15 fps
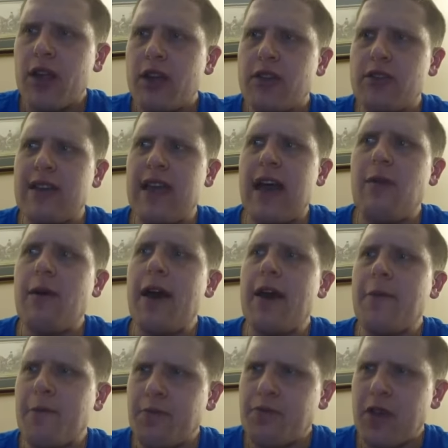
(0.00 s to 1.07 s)
So that way
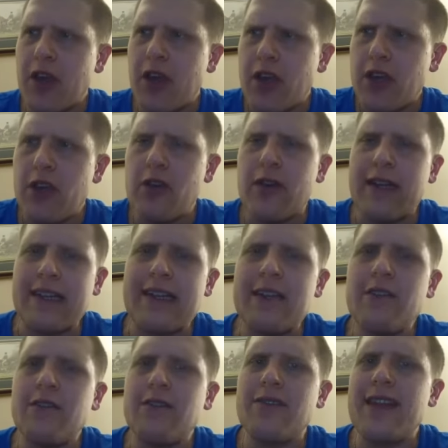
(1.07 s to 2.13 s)
you don't have to deal
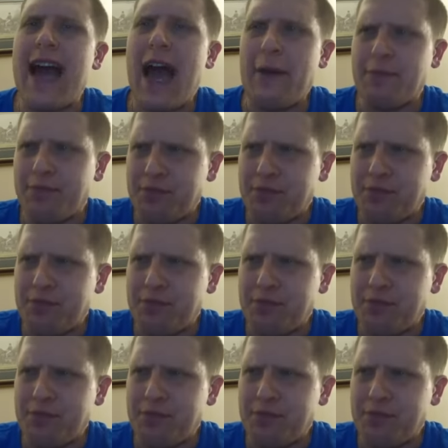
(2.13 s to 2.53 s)
with that